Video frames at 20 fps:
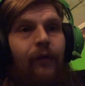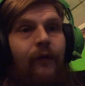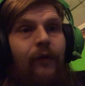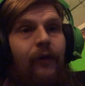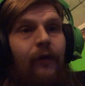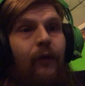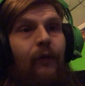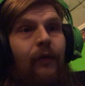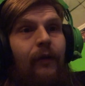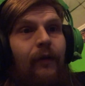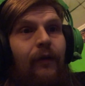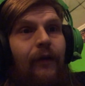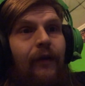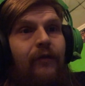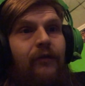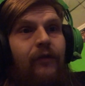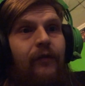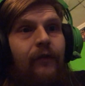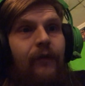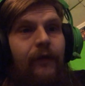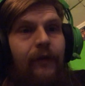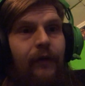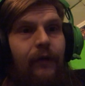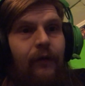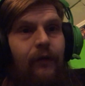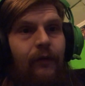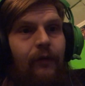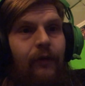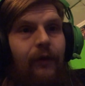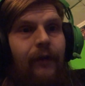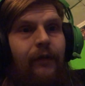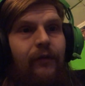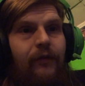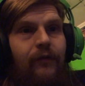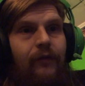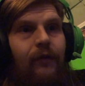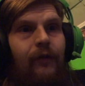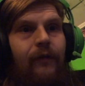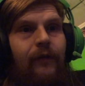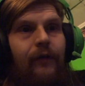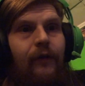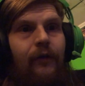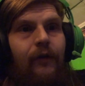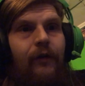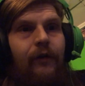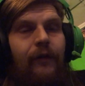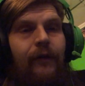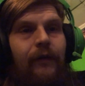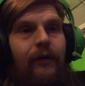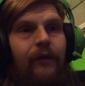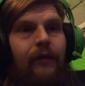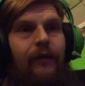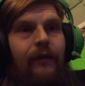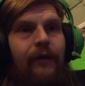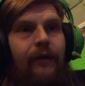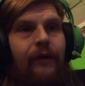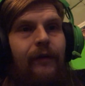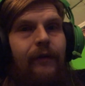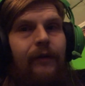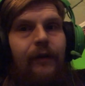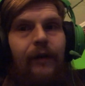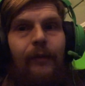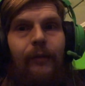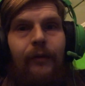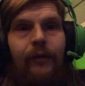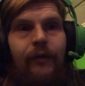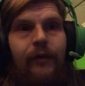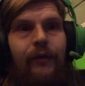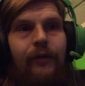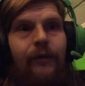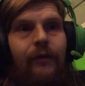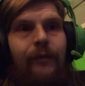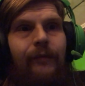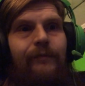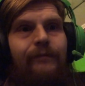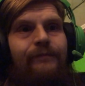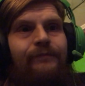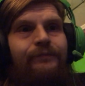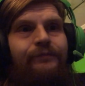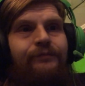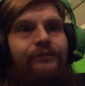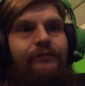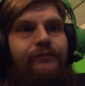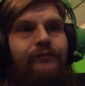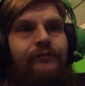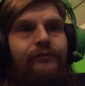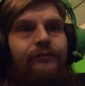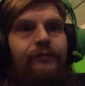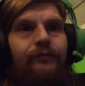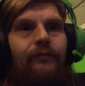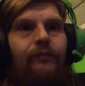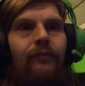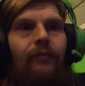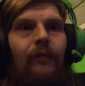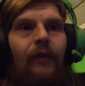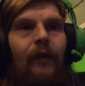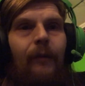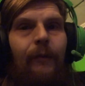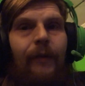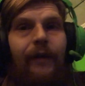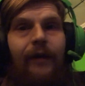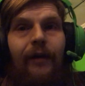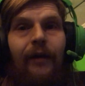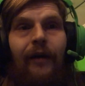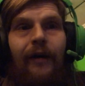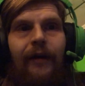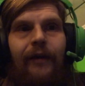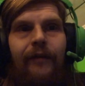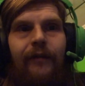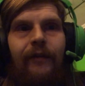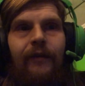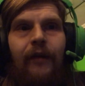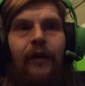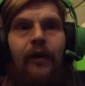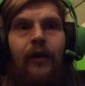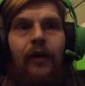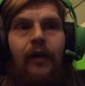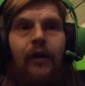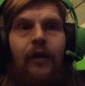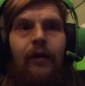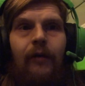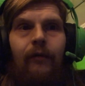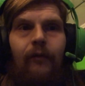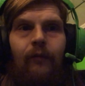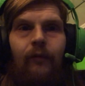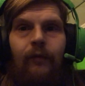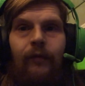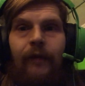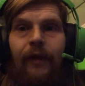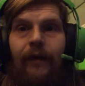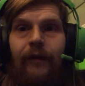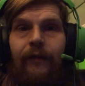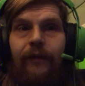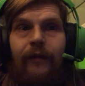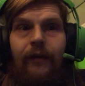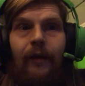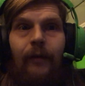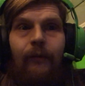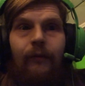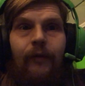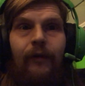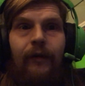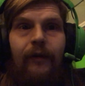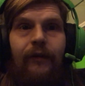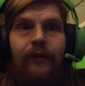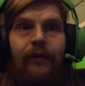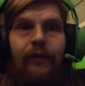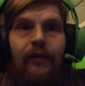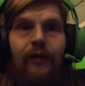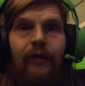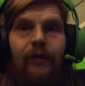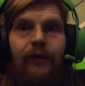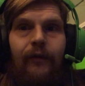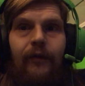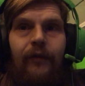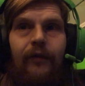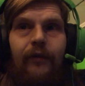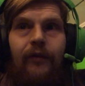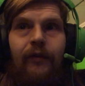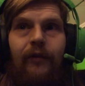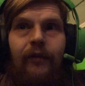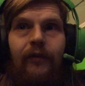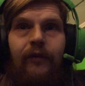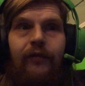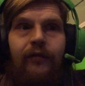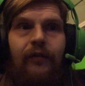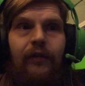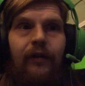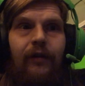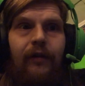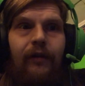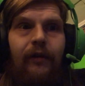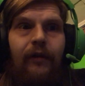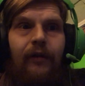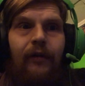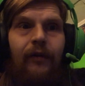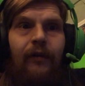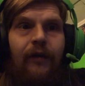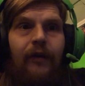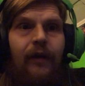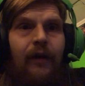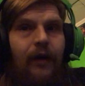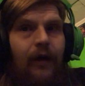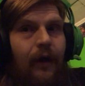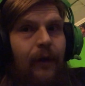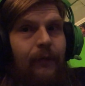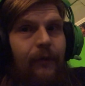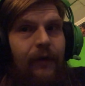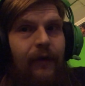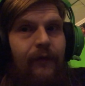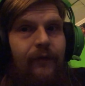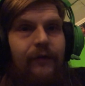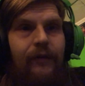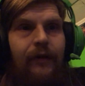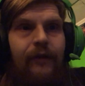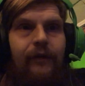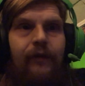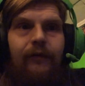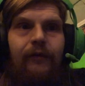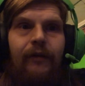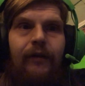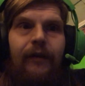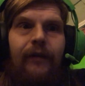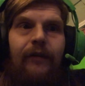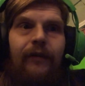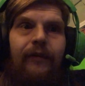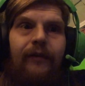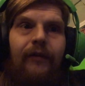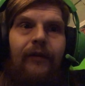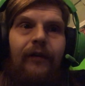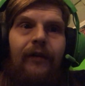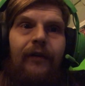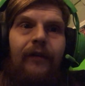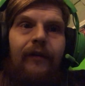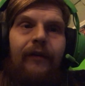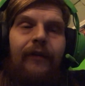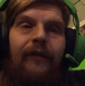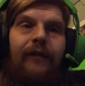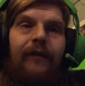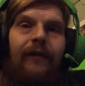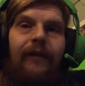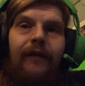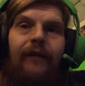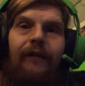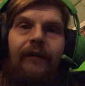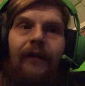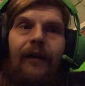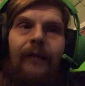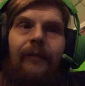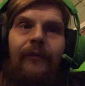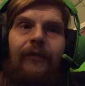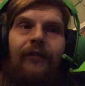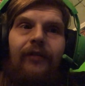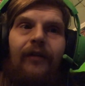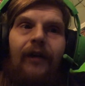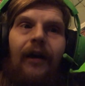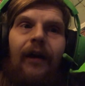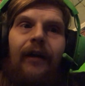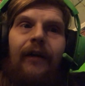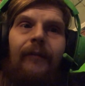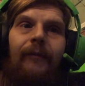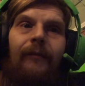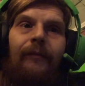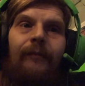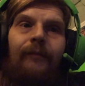only legends on the card here getting a W. Because next up, Ricky Starks versus Chris Jericho. I'm giving that to Ricky Starks. It's his time to shine.